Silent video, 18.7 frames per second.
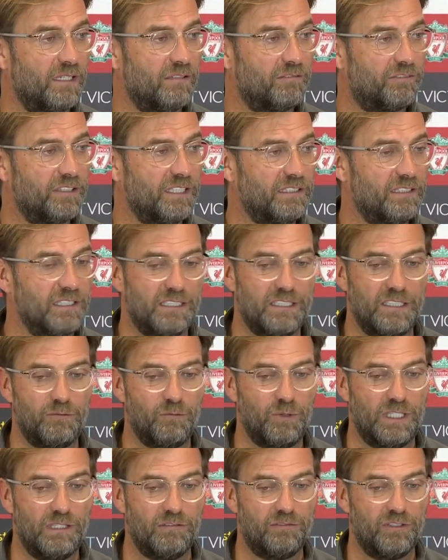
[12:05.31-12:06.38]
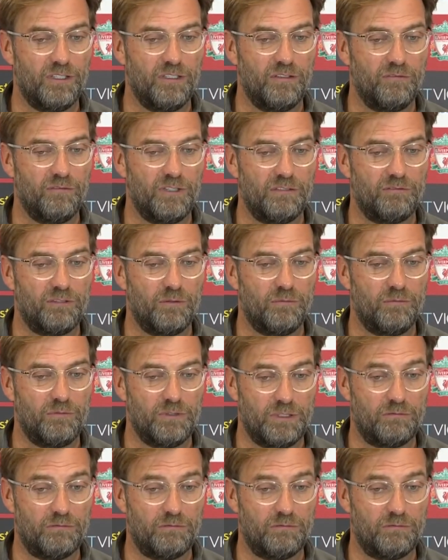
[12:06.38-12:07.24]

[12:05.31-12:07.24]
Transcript: are fit, and then we have a, we have a,